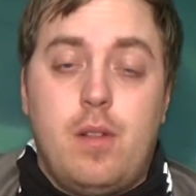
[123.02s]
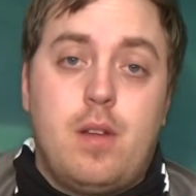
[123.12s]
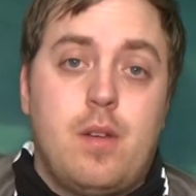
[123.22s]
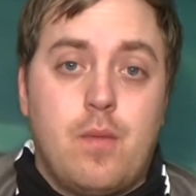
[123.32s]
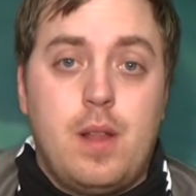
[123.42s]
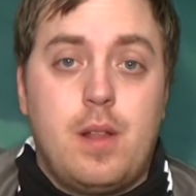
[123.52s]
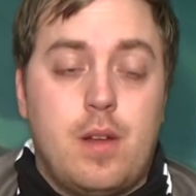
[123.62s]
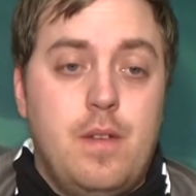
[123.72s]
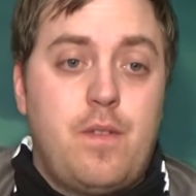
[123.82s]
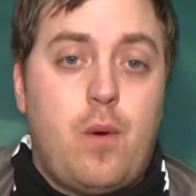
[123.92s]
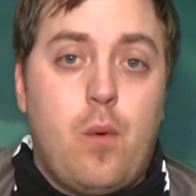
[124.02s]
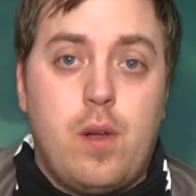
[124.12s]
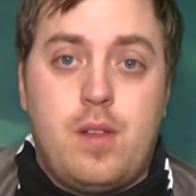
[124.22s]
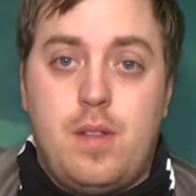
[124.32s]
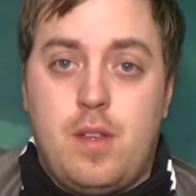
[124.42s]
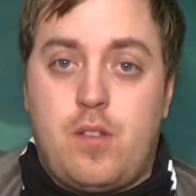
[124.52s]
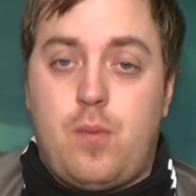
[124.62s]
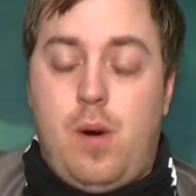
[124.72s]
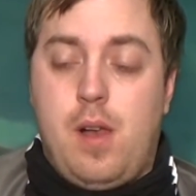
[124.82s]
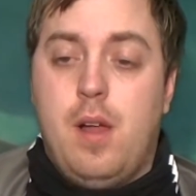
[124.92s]
looking, really looking forward to this
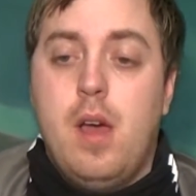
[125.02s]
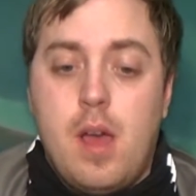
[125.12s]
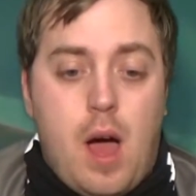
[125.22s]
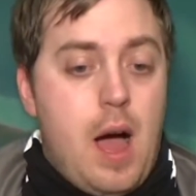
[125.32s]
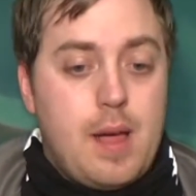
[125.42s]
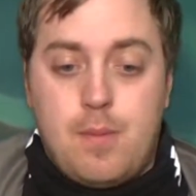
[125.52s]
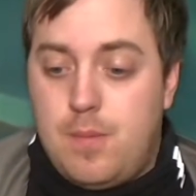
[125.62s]
one. I